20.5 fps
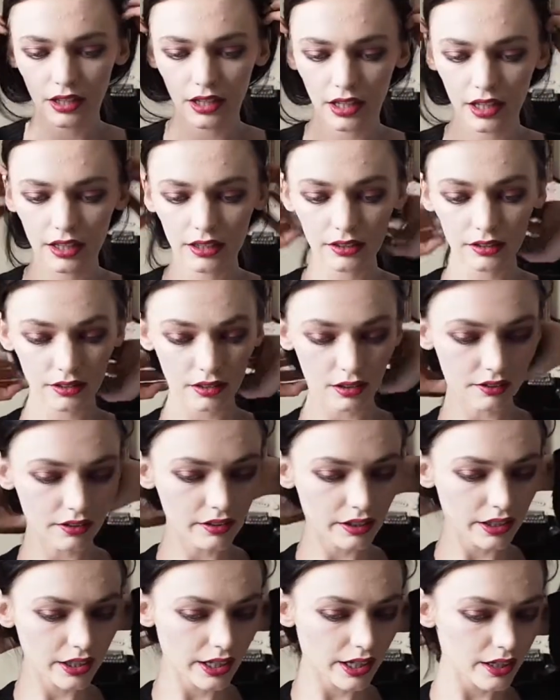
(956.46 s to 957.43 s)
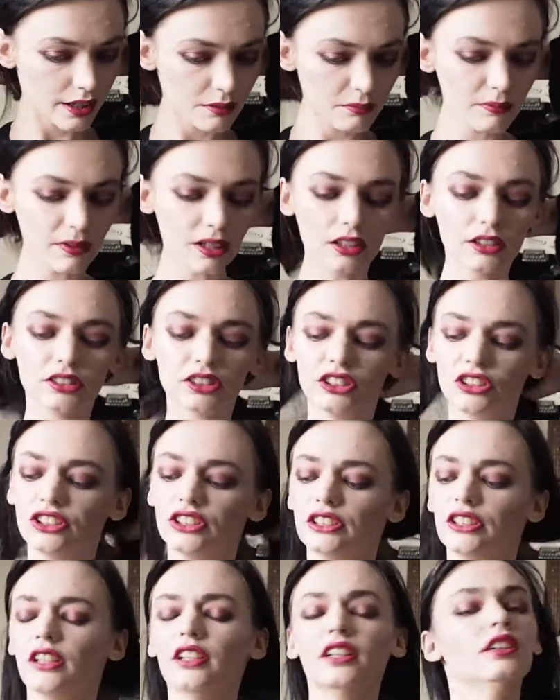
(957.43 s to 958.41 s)
And I am
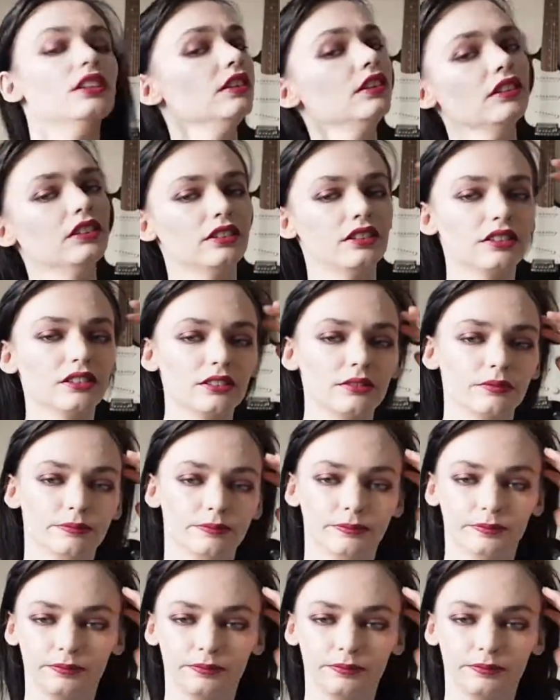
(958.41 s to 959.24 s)
done.